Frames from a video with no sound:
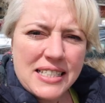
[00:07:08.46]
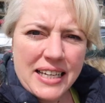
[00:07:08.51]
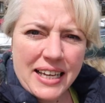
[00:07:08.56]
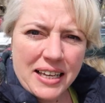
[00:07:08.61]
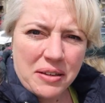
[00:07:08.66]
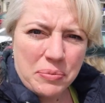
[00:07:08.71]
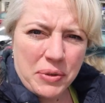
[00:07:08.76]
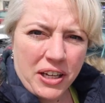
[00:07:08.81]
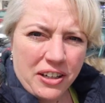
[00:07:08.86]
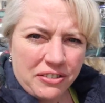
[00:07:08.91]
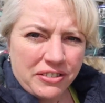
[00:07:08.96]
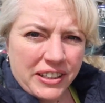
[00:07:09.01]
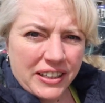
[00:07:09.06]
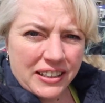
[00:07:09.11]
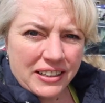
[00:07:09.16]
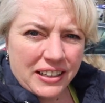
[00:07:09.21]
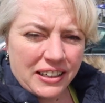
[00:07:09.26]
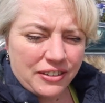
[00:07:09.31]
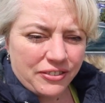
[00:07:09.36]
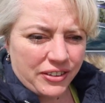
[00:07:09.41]
Tamar
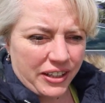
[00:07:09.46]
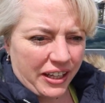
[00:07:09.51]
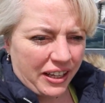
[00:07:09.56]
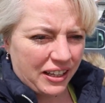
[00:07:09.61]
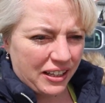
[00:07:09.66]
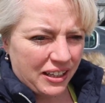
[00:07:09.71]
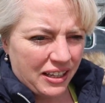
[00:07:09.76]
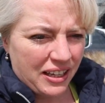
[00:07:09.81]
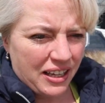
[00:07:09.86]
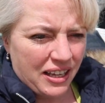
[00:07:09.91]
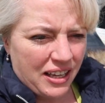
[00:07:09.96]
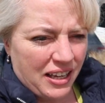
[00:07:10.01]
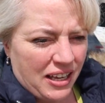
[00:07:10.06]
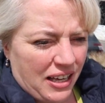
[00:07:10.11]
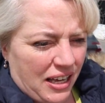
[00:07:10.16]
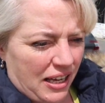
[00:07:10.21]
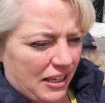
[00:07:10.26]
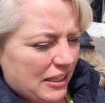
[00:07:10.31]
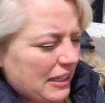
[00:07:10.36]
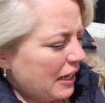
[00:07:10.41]
Inn over there.
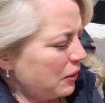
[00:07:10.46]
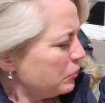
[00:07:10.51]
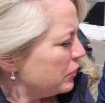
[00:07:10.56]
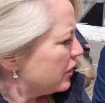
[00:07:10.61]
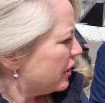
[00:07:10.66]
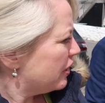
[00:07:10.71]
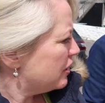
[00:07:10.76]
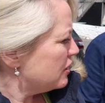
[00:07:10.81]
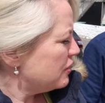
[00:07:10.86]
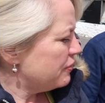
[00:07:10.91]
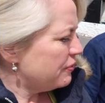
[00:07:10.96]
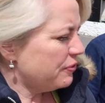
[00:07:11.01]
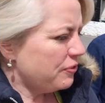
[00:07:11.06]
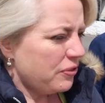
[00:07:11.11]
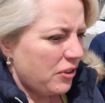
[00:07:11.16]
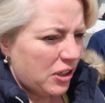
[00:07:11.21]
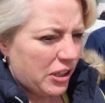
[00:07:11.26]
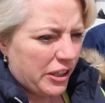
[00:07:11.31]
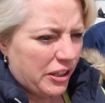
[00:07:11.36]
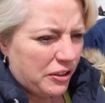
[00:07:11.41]
And now we're going to
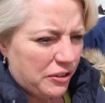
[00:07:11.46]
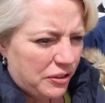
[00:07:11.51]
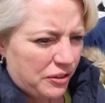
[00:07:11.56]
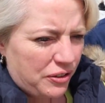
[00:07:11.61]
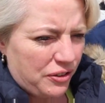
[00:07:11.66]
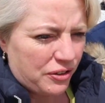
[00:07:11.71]
follow